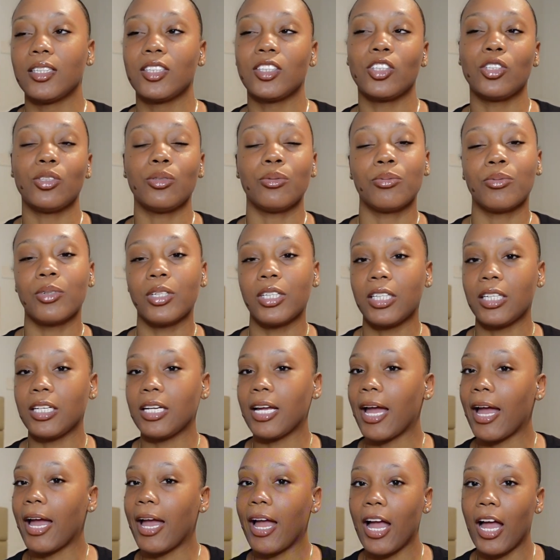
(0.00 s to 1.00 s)
you really
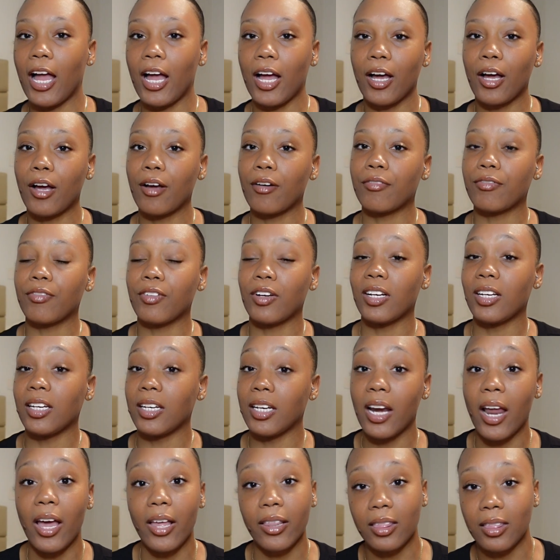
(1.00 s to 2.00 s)
have
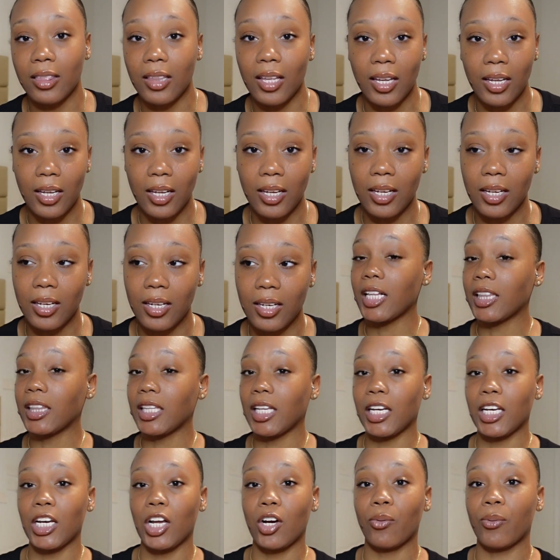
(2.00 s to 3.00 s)
nothing.
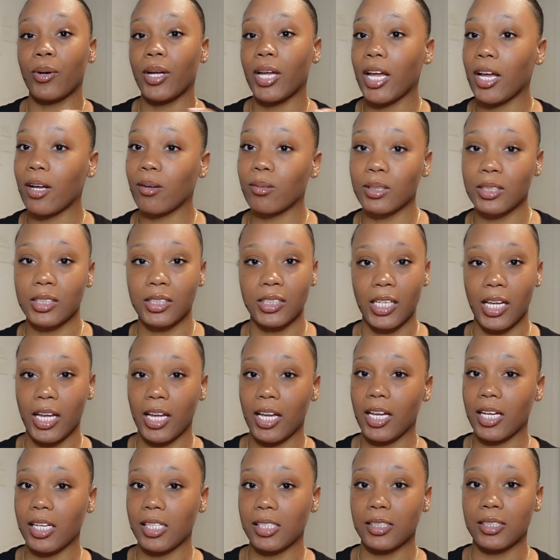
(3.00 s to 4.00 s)
Nothing no one else
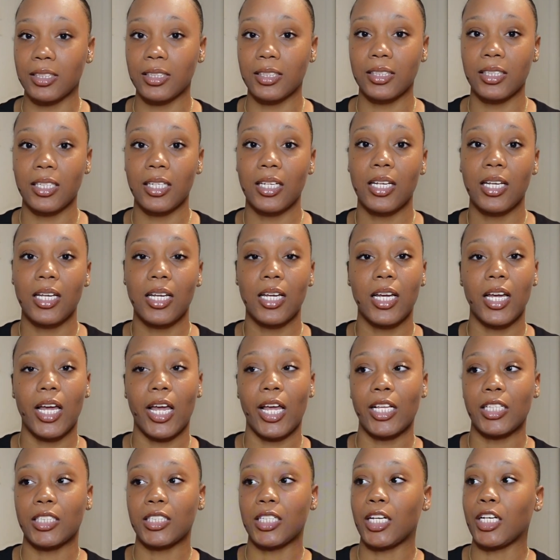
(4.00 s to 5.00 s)
says
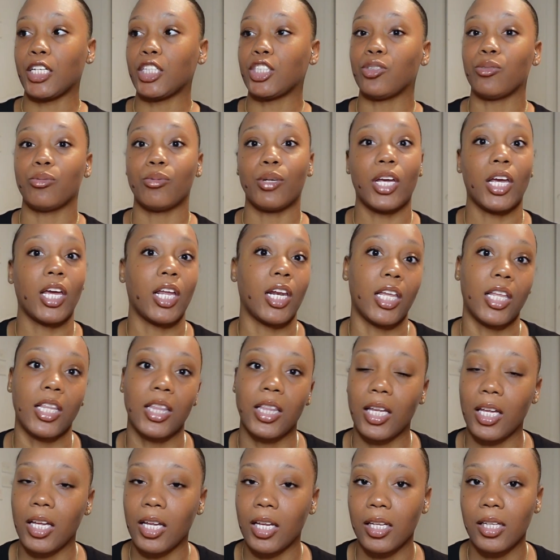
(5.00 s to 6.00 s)
is gonna do
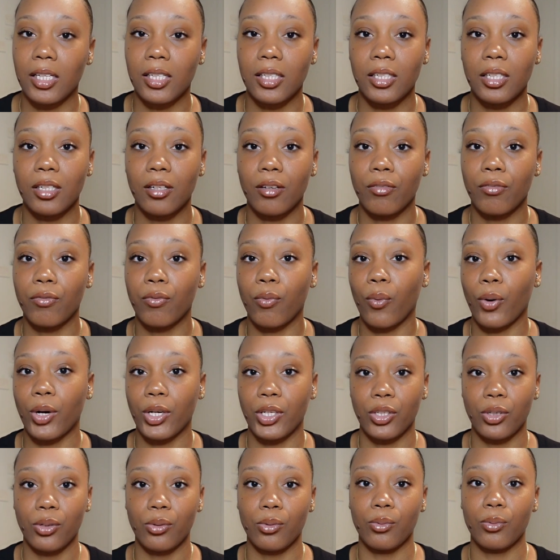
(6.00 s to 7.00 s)
anything for
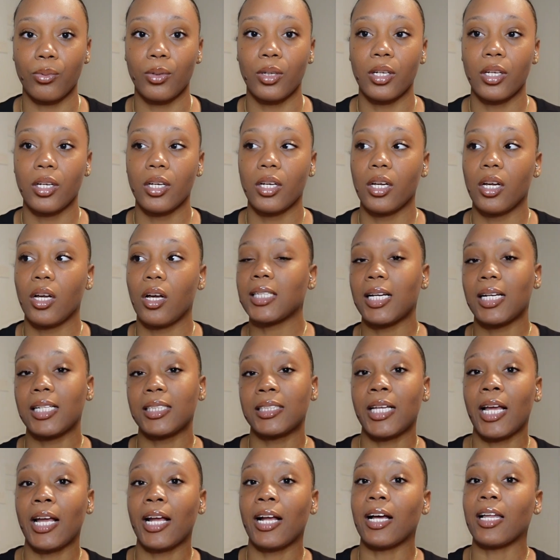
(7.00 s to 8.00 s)
you. It's gonna
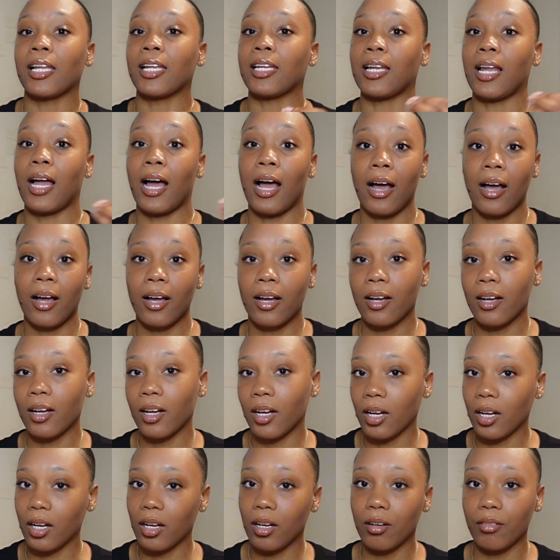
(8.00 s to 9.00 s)
take a lot
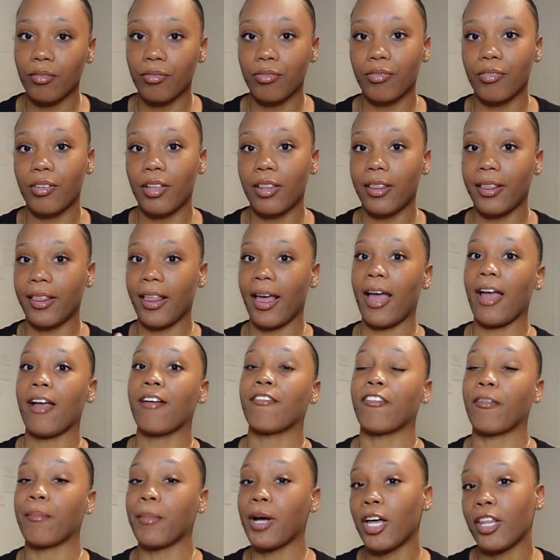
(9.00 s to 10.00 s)
of that
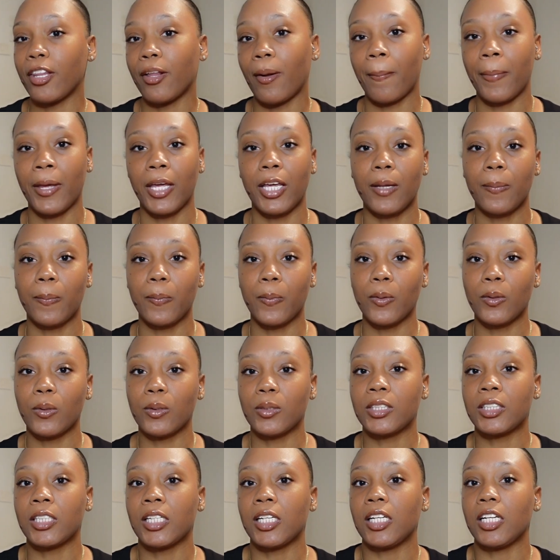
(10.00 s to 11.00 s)
from other people
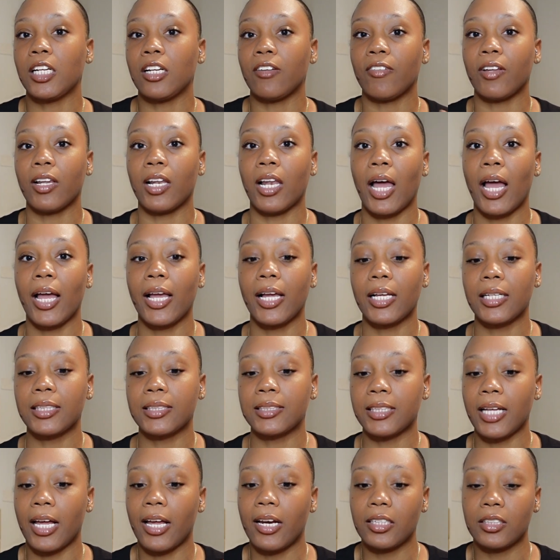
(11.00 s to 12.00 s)
to even like
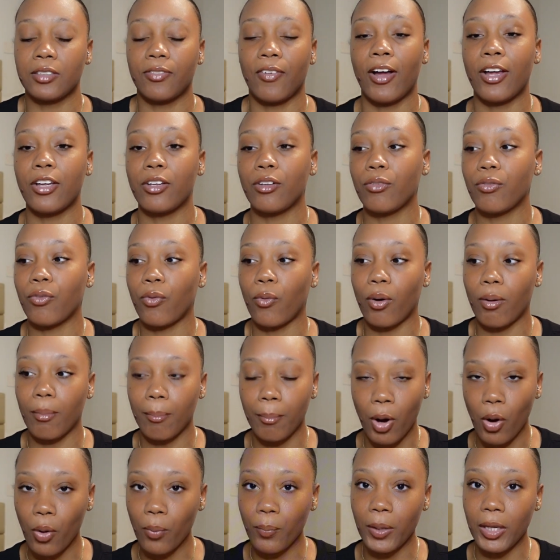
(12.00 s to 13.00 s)
satisfy you for a
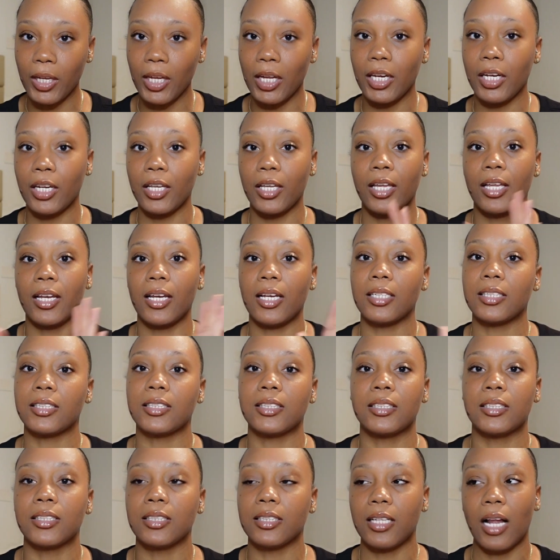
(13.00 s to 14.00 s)
moment, and it's
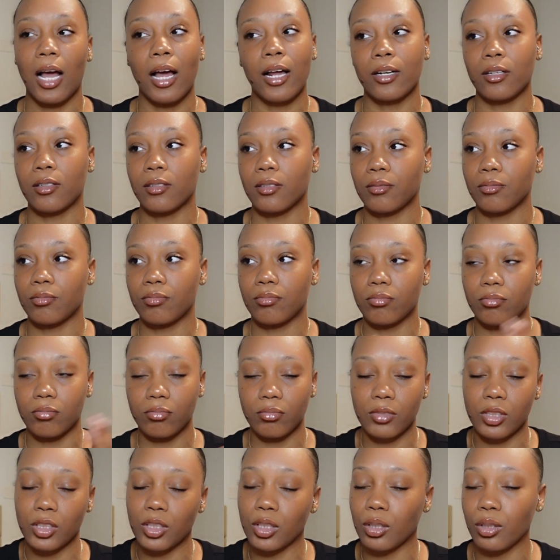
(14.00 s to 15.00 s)
not a
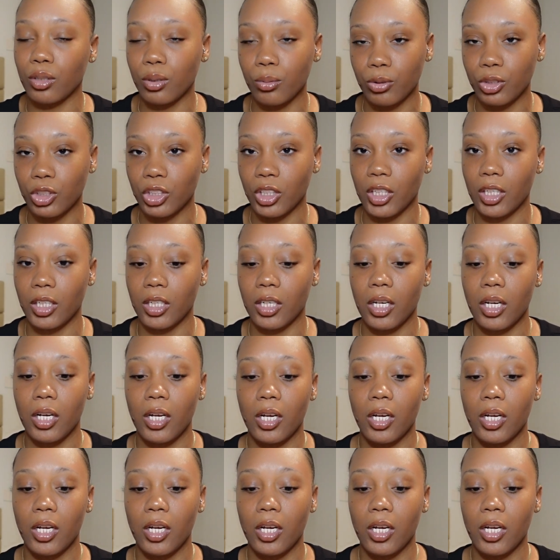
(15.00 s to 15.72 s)
solution.